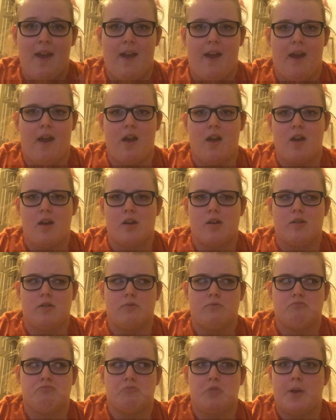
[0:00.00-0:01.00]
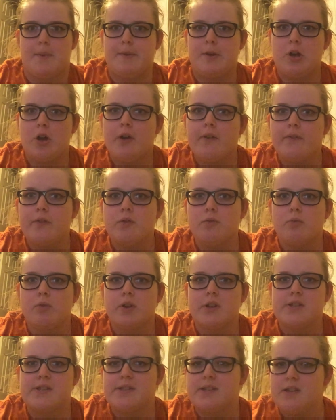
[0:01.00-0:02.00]
And let me know if you
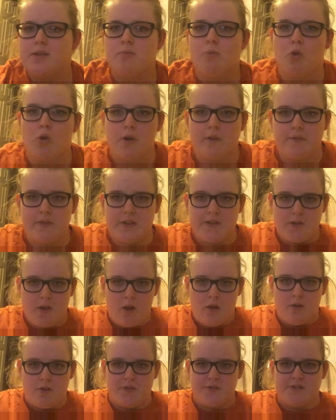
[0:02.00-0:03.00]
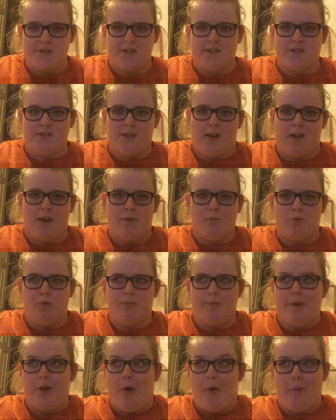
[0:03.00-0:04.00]
want to see more of these hauls, since I will
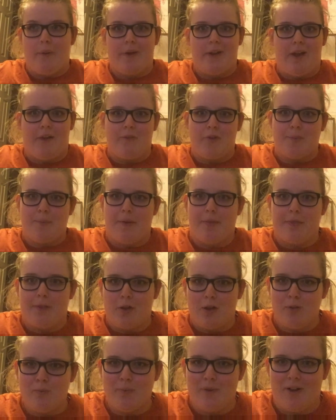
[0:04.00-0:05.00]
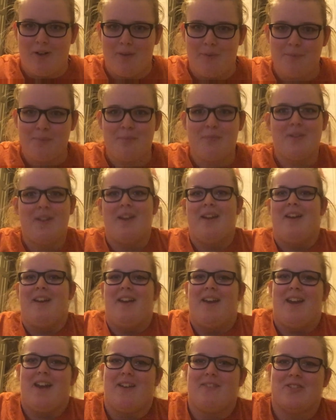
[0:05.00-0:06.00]
be going every month to Goodwill.
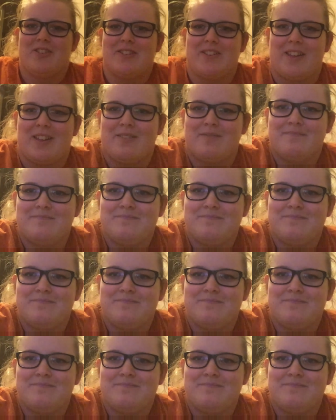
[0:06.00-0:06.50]
Have a good day.